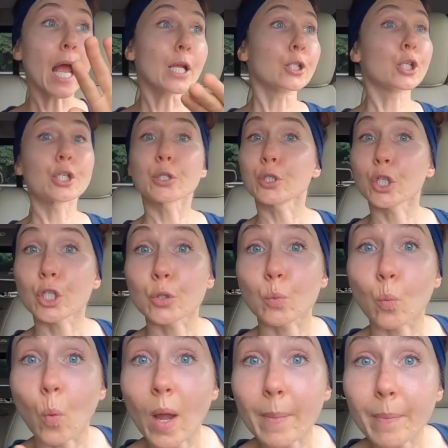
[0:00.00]
And just
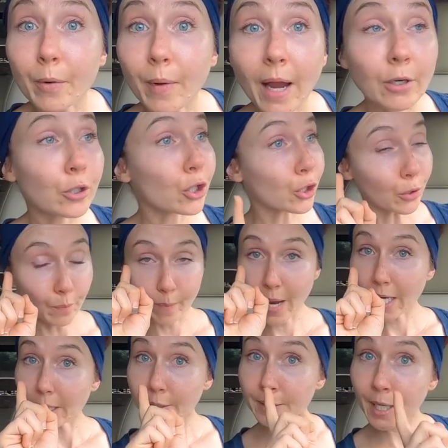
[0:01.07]
whip around, just
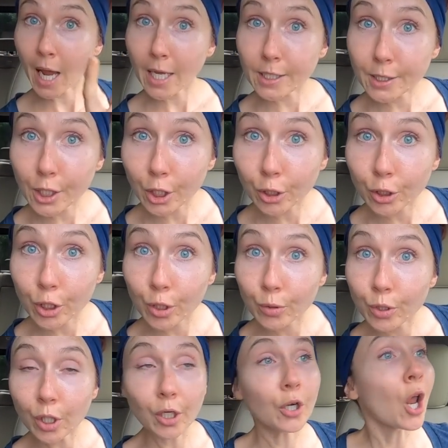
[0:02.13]
make a nice little
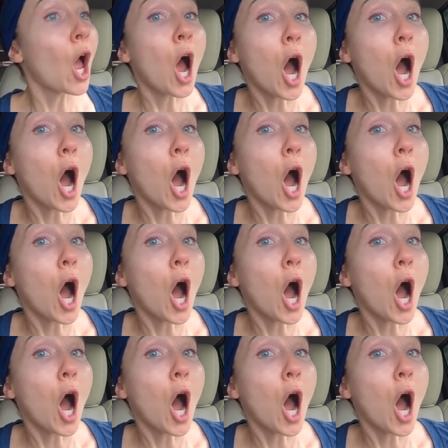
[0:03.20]
U-turn.